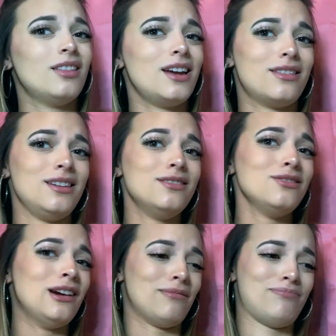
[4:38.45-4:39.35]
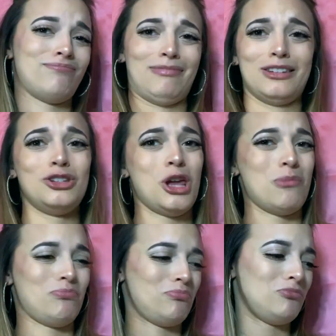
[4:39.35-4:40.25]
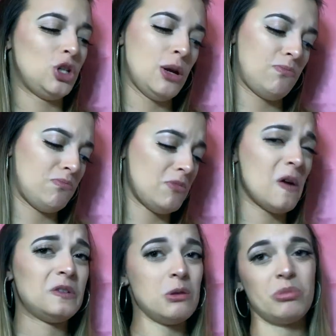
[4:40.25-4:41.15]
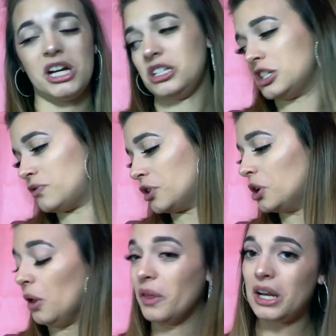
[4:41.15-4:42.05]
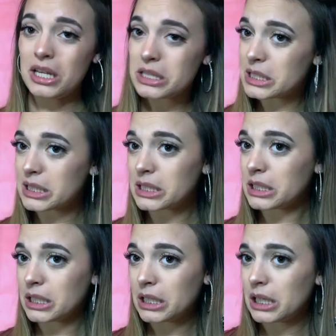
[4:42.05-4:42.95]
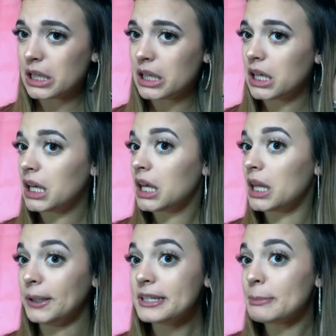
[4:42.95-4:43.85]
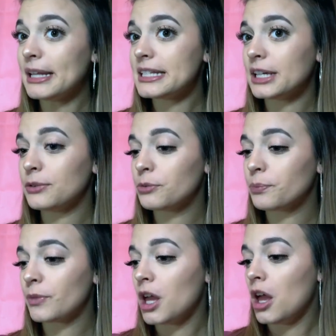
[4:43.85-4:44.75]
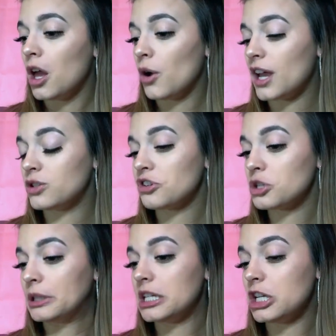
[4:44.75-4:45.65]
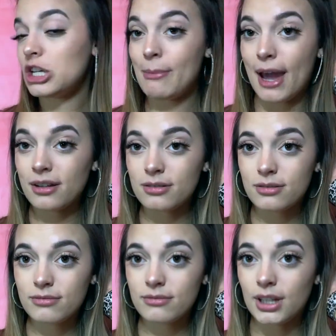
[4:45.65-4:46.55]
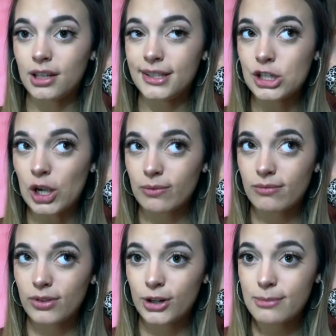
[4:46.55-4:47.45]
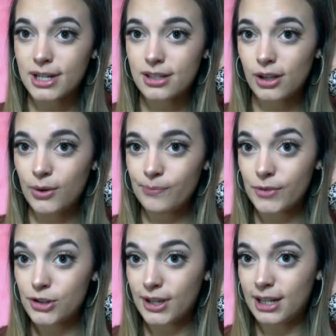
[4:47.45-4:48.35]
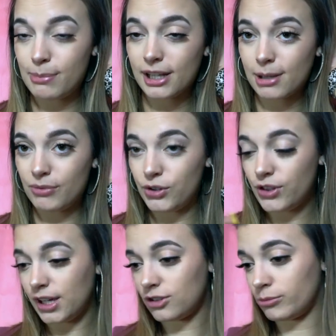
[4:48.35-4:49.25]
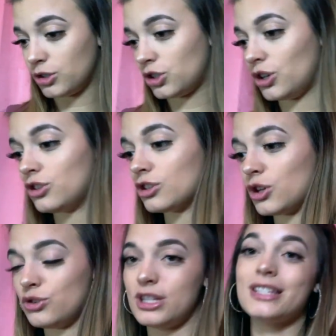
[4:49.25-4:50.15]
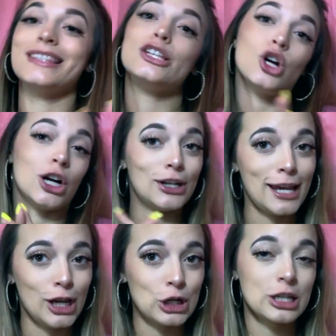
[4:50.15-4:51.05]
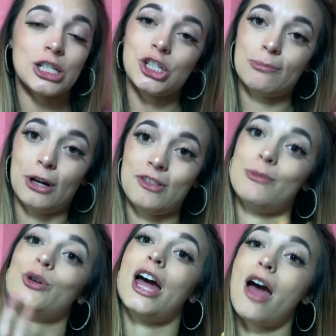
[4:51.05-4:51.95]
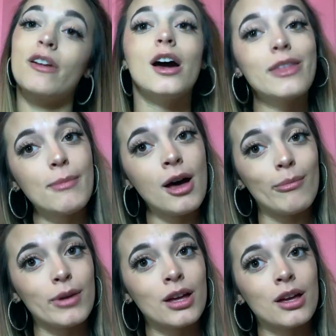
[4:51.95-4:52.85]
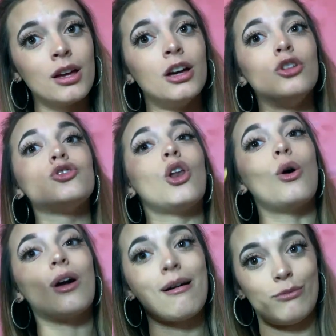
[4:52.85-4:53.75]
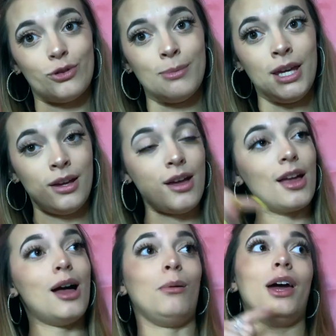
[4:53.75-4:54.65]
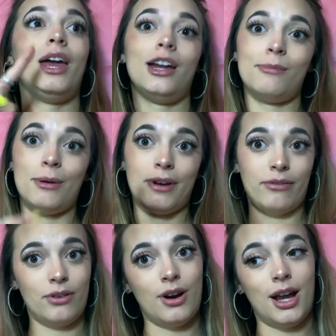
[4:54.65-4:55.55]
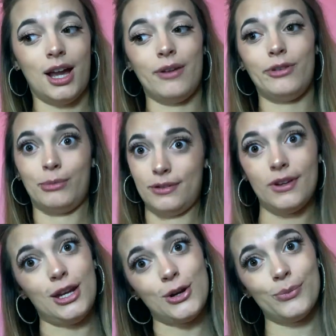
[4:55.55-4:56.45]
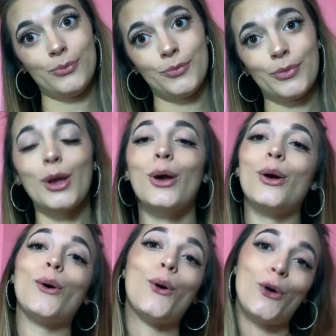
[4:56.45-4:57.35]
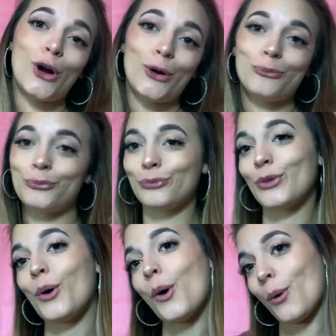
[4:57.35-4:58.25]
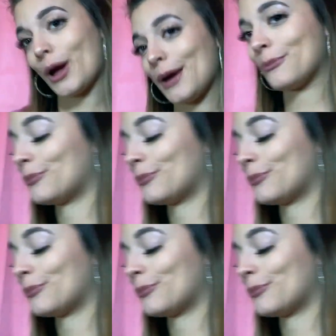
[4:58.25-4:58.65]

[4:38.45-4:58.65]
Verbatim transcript: Like these are cheap, cheap. I've seen prices for clothing. It's, they're expensive. Okay, so I just went to TJ Maxx, like legit 30 minutes ago. So I did pick up a few things. I'm going to show you these clothes. These, these aren't on hangers because I just bought them, so I haven't hung them up. So don't come for me. I'm going to hang them up after I film this video. Okay? Okay.